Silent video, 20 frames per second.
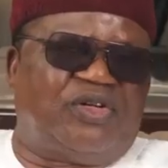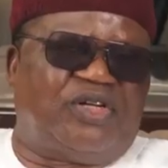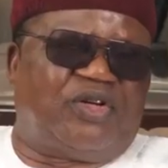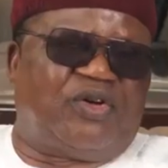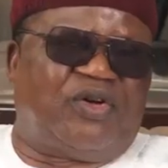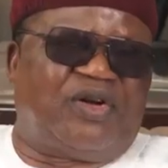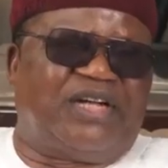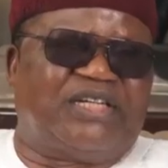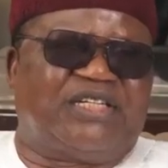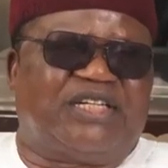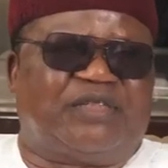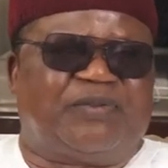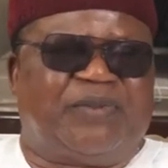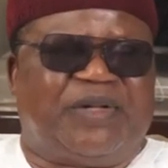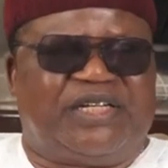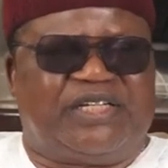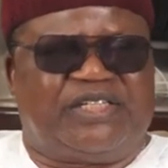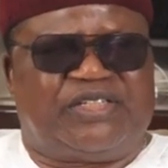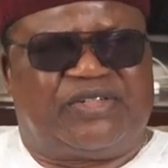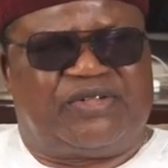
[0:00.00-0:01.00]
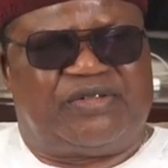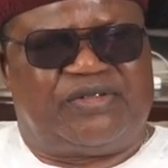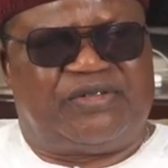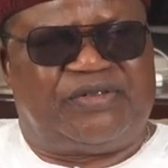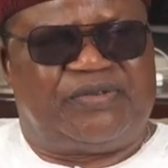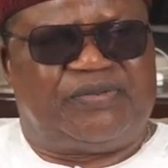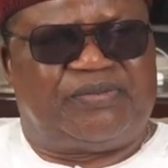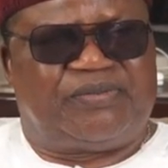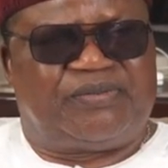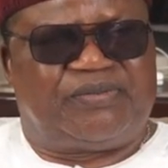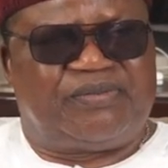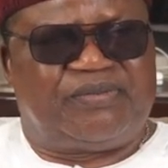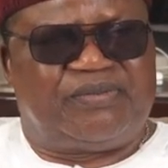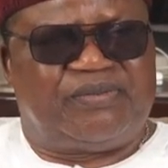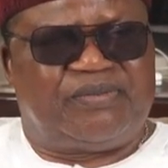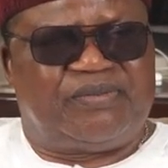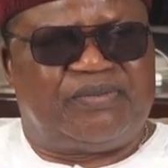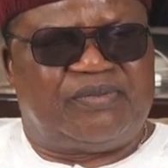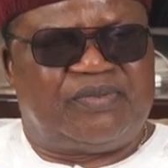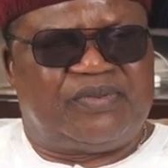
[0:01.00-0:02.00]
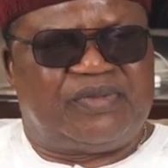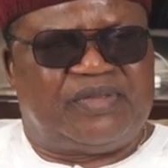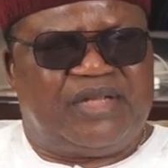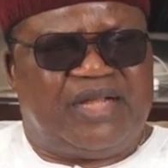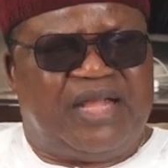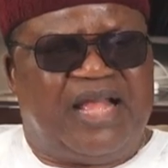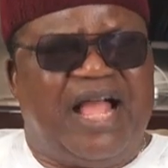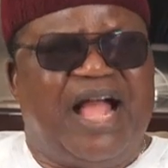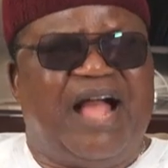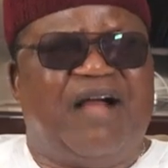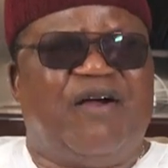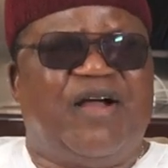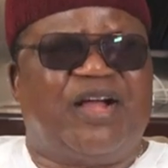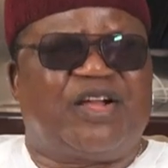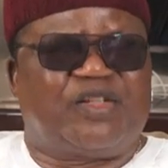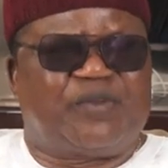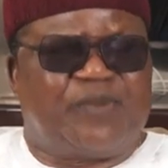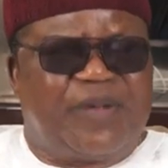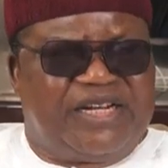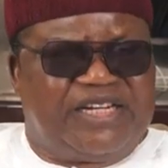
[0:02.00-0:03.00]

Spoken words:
your recurrent expenditure. Our